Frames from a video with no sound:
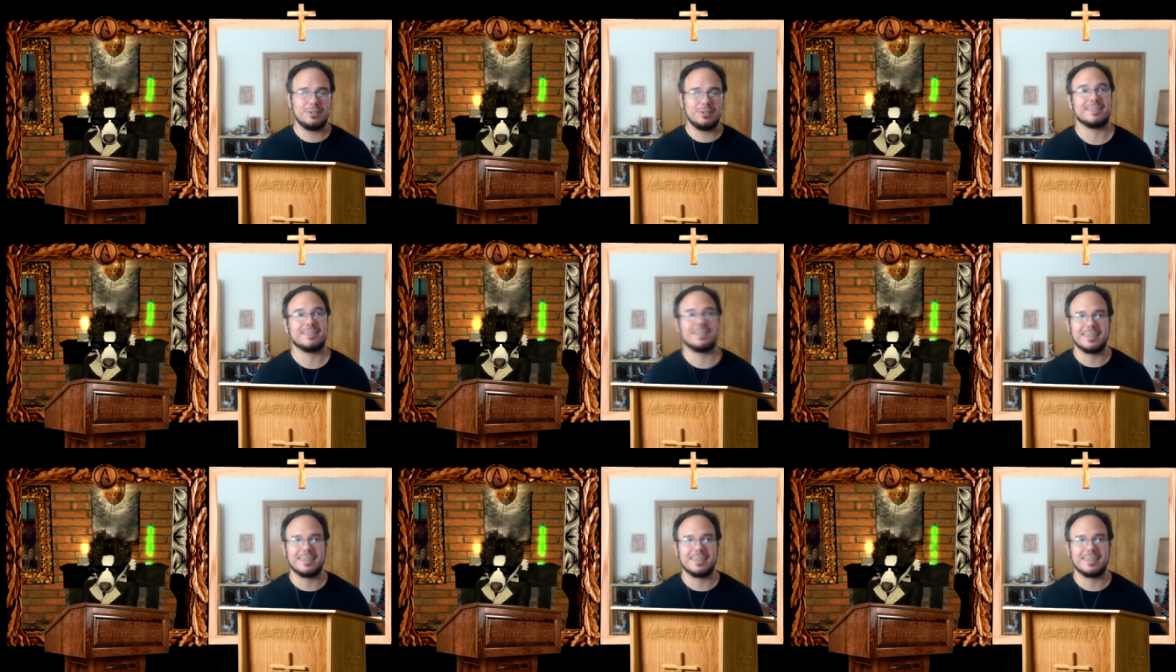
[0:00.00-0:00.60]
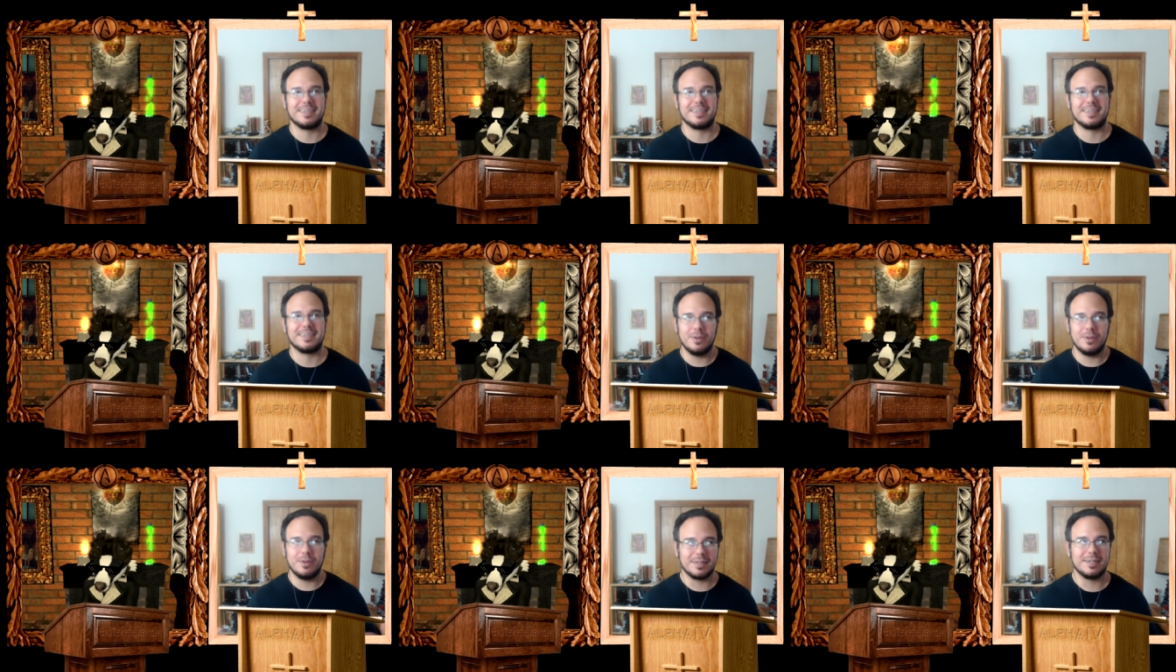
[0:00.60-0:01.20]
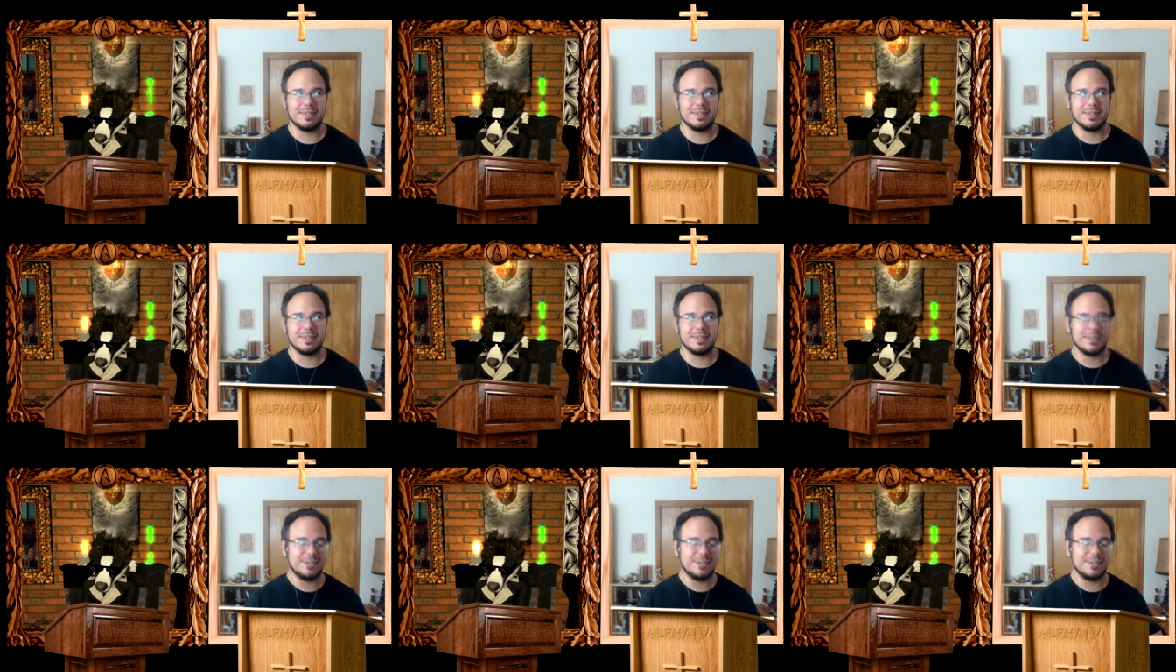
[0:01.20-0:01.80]
And it's like, because
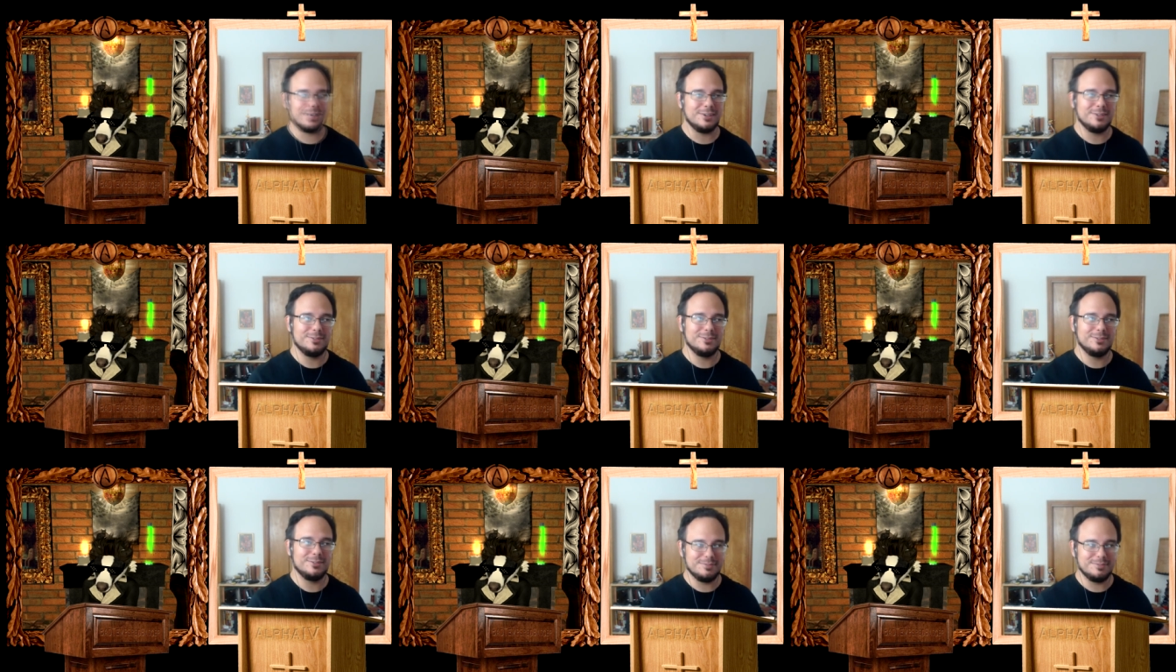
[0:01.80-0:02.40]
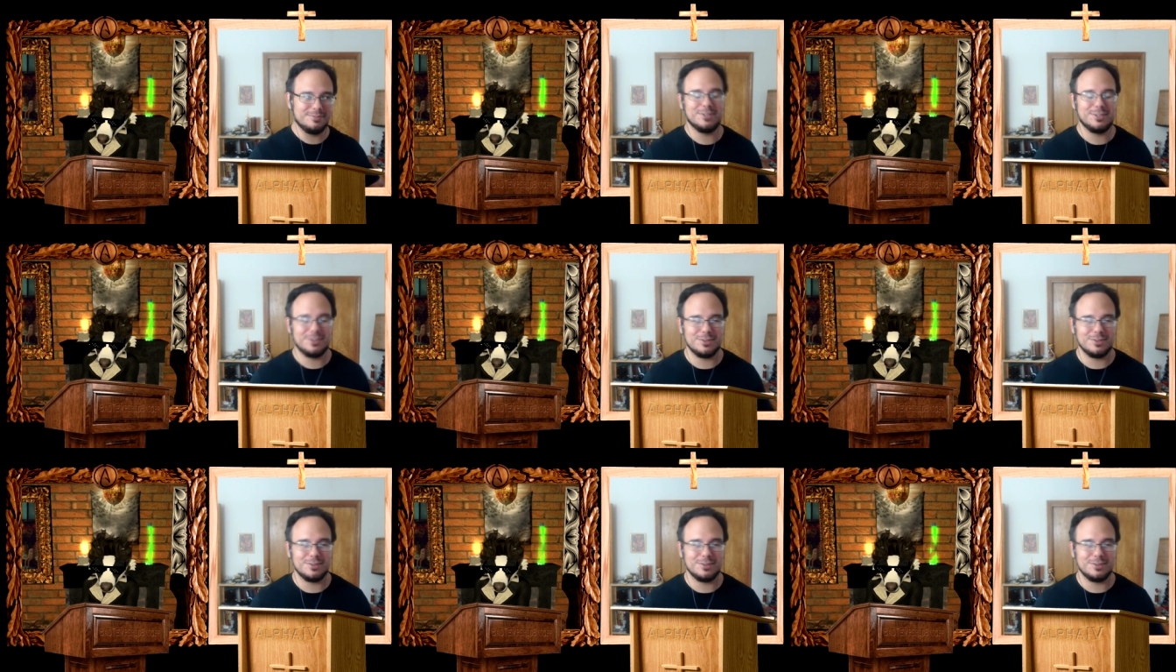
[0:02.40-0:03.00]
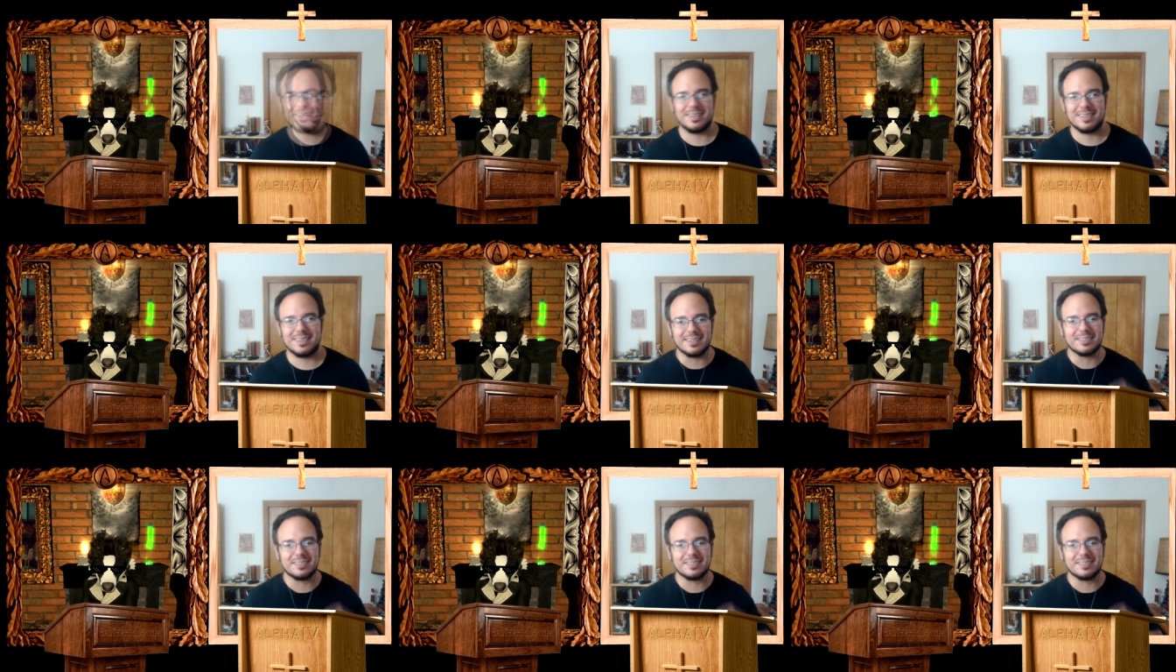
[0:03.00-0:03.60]
here you do those kind of
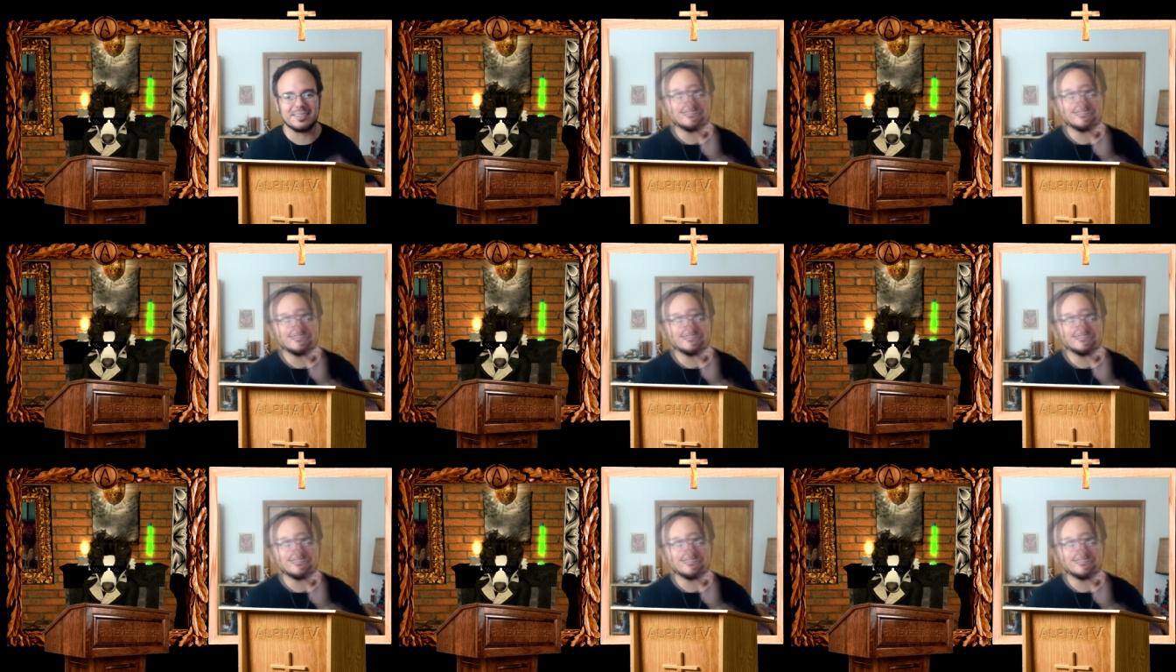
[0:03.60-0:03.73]
things.